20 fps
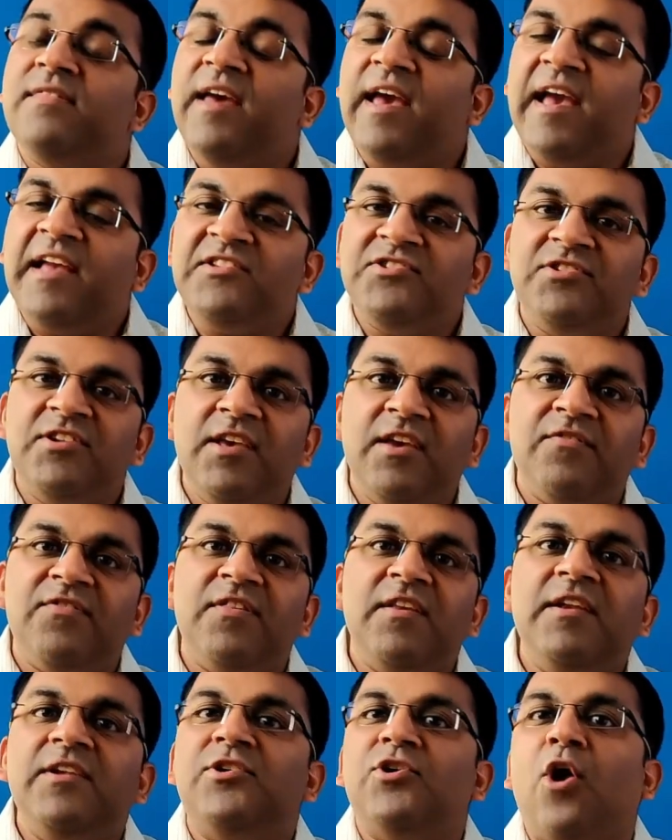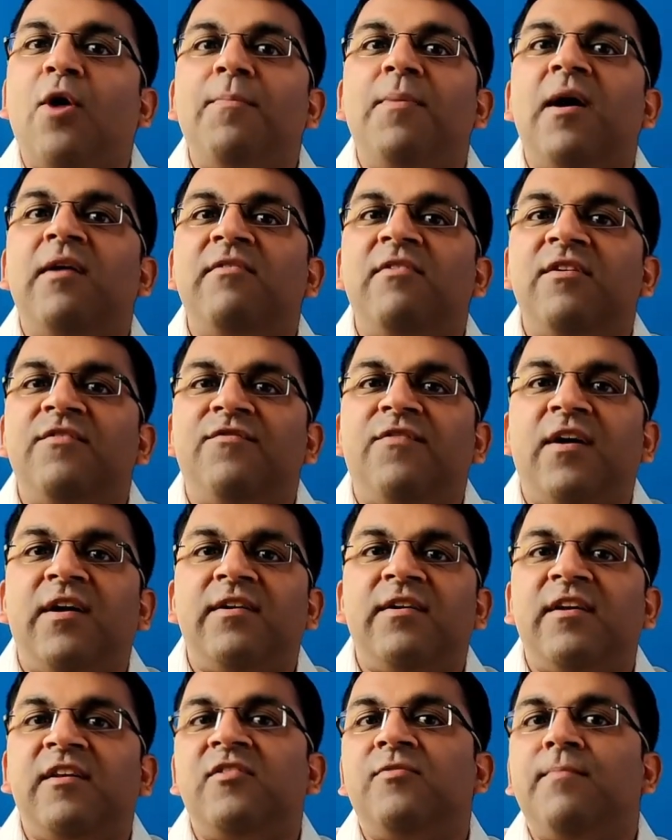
The HDFC Top 100 Fund